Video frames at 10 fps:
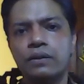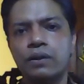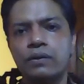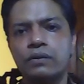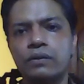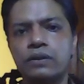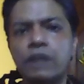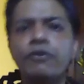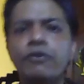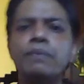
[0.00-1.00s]
Seen
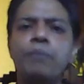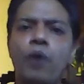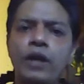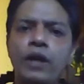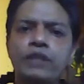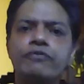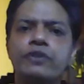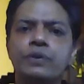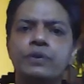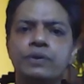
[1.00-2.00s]
from the point of
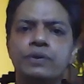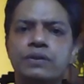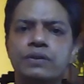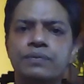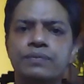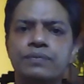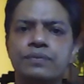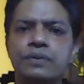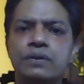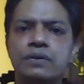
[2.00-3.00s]
view,
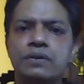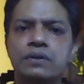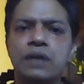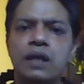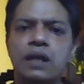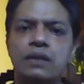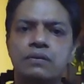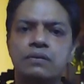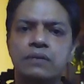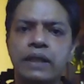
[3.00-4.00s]
the
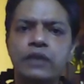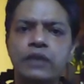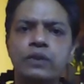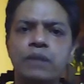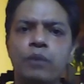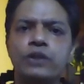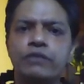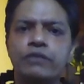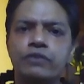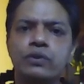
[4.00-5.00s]
narratorial point of
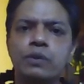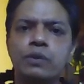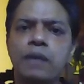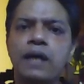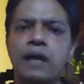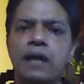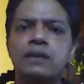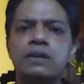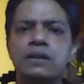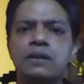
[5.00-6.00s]
view, Kubla Khan
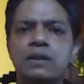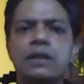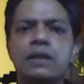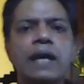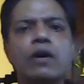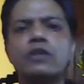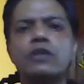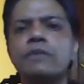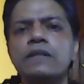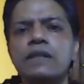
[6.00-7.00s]
can also be
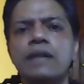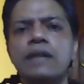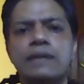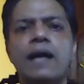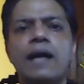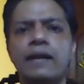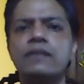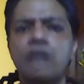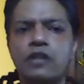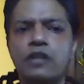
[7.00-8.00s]
seen as a highly
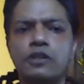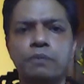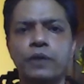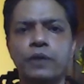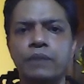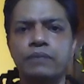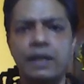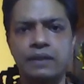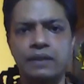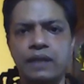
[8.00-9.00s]
structured poem
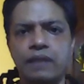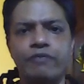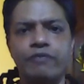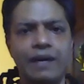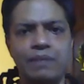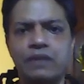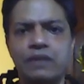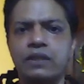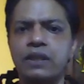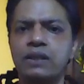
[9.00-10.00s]
rather than a
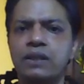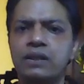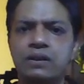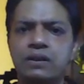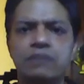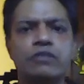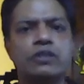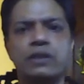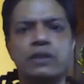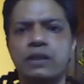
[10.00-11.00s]
fragmentary,
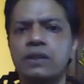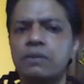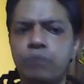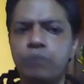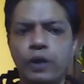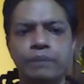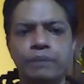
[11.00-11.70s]
visionary poem.